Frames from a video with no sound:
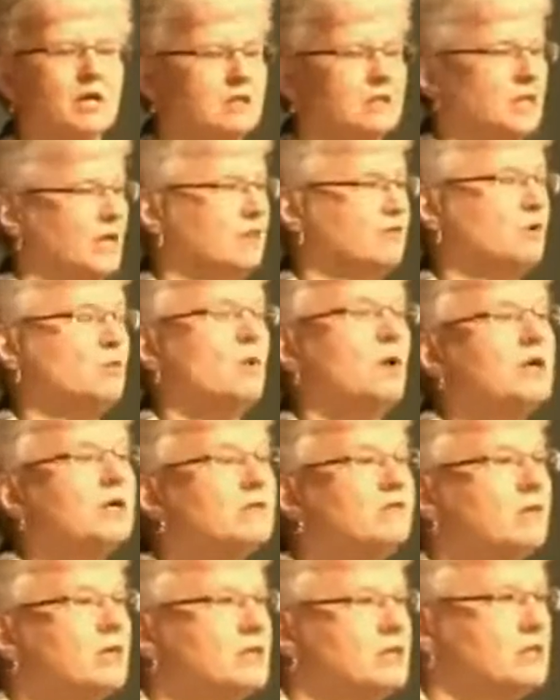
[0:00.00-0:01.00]
that every one
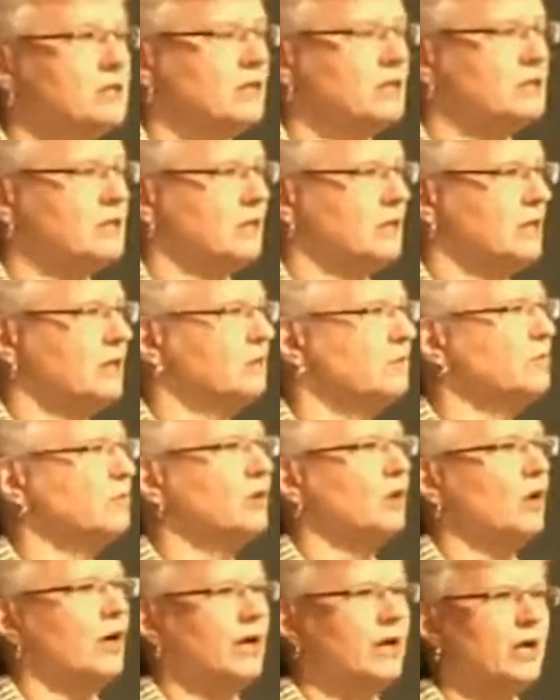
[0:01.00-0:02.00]
of us doesn't
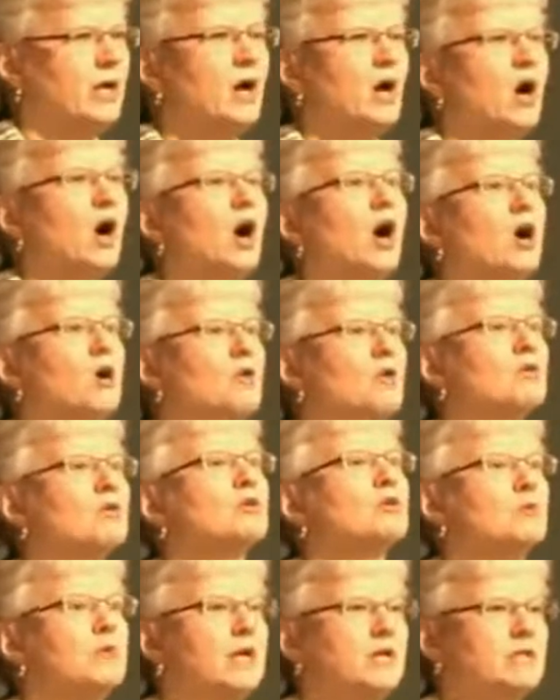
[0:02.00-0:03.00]
employ our own
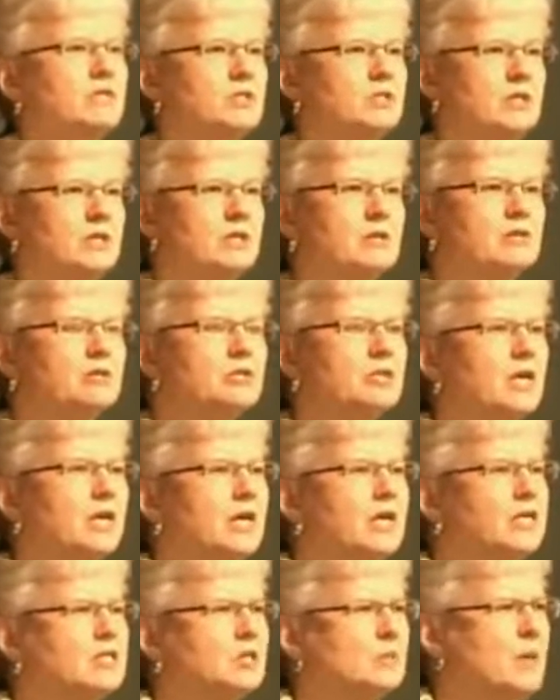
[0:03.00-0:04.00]
creative skills.
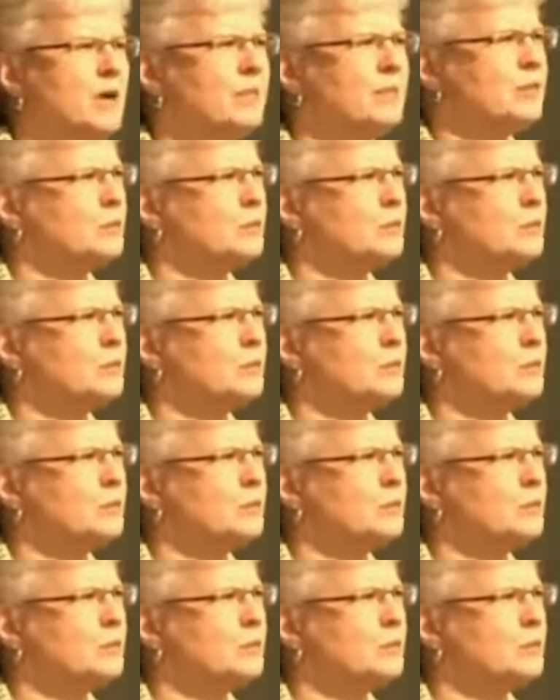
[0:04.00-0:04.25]
It's about the